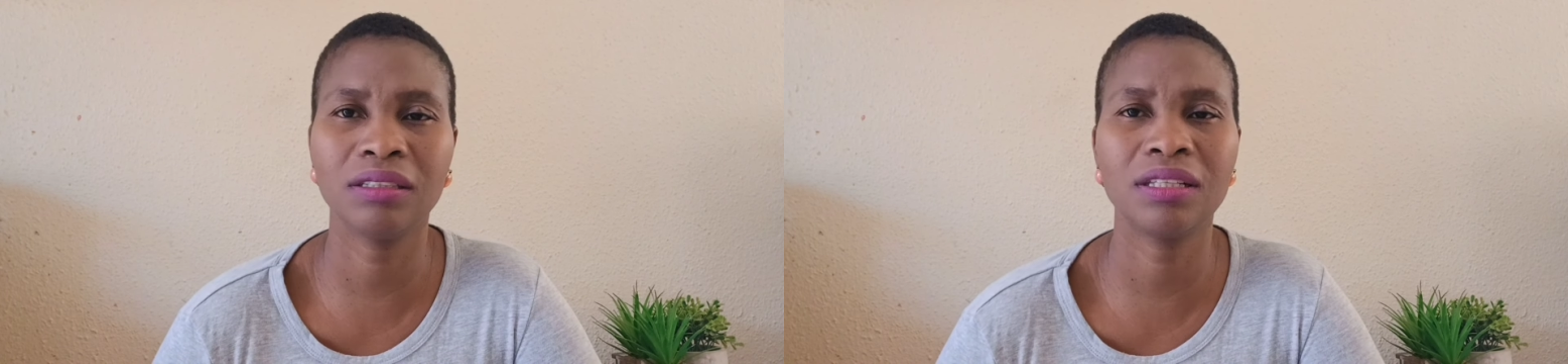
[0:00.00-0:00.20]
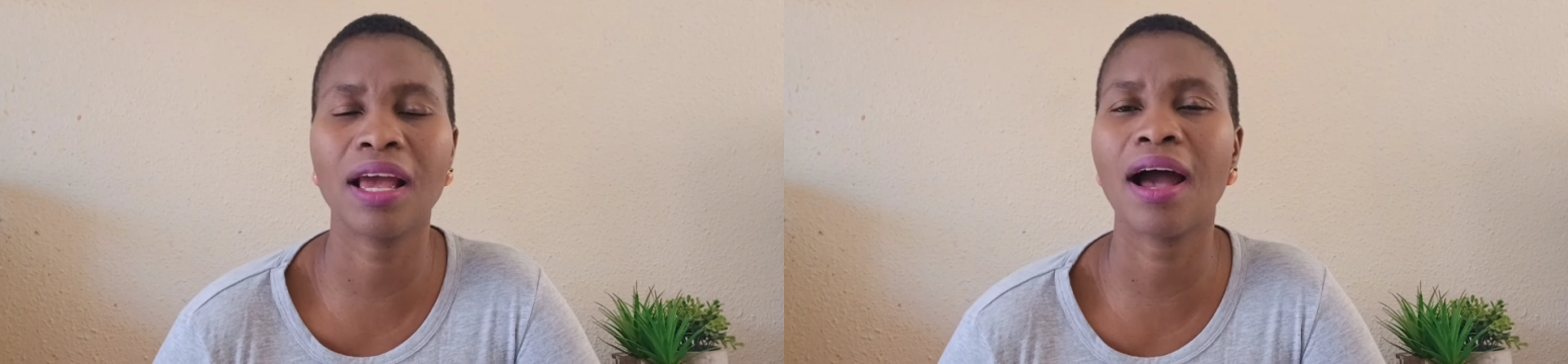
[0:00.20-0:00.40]

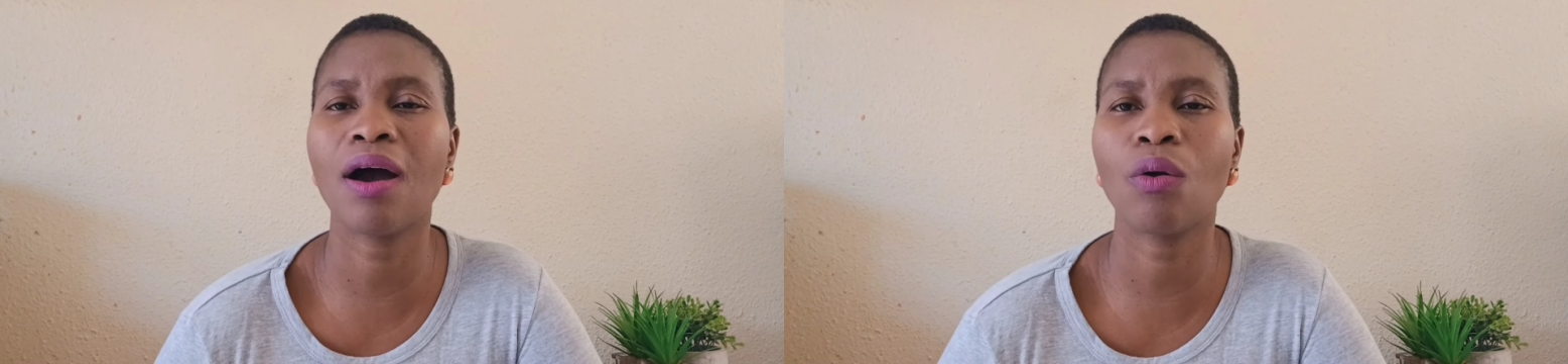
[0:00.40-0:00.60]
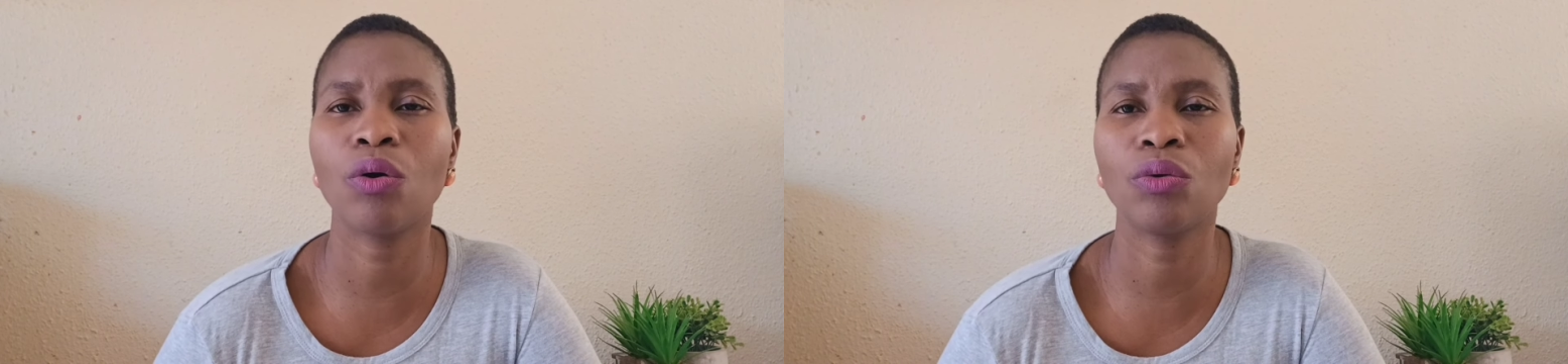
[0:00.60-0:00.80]
They
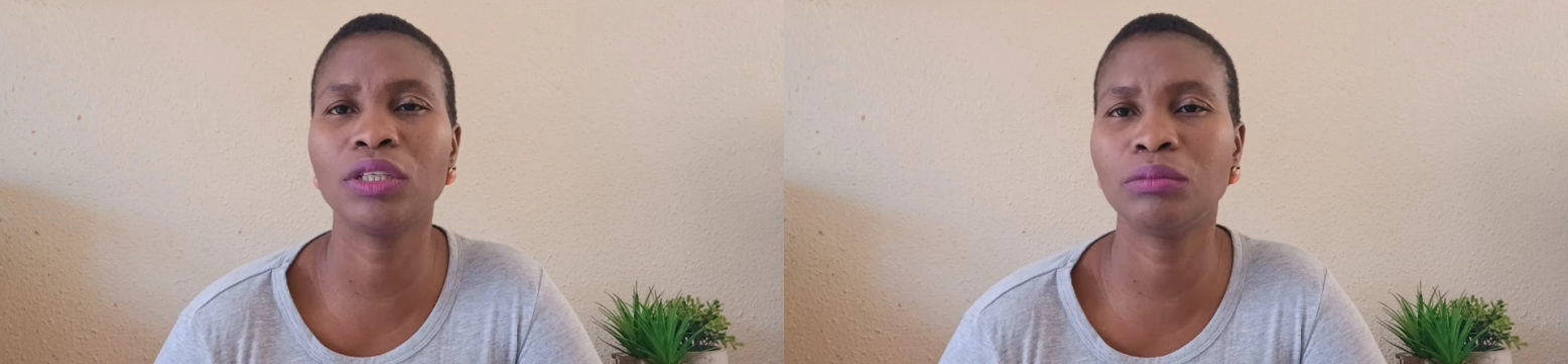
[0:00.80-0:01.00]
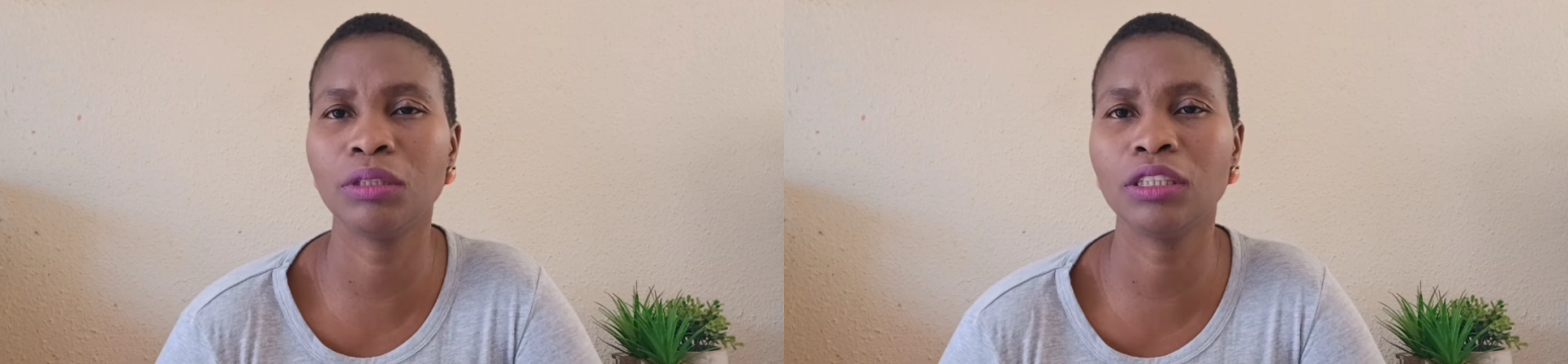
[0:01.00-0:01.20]
are
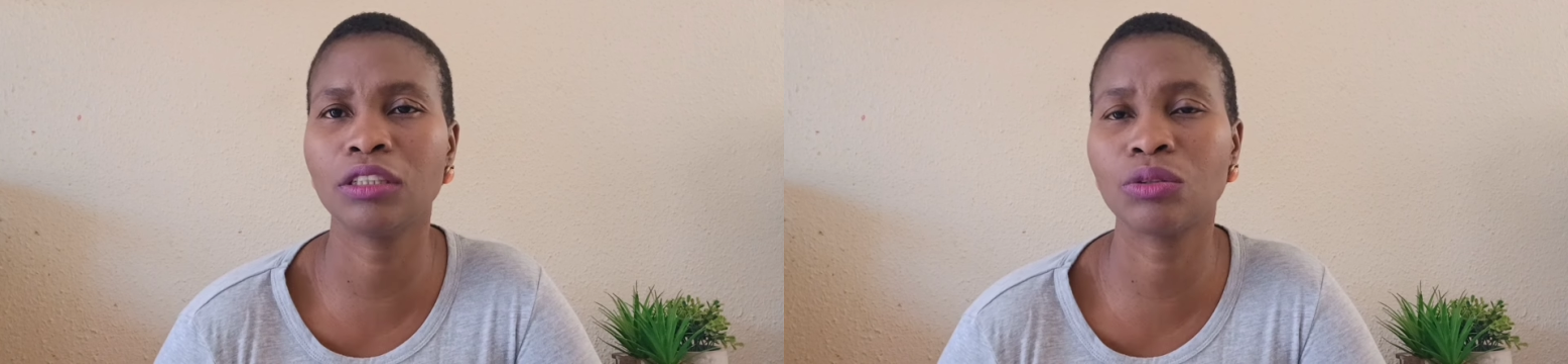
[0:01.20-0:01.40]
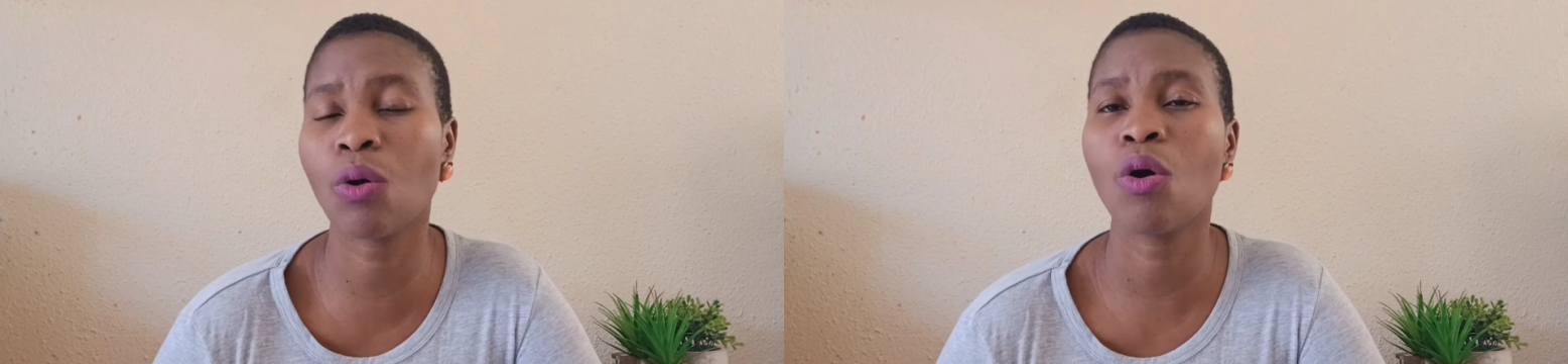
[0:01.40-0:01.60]
always busy.
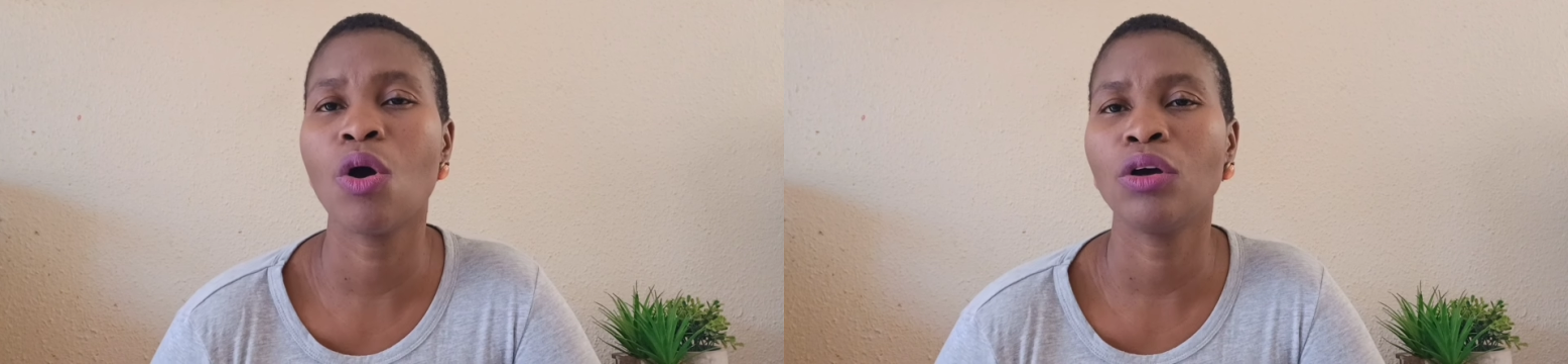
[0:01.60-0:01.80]
So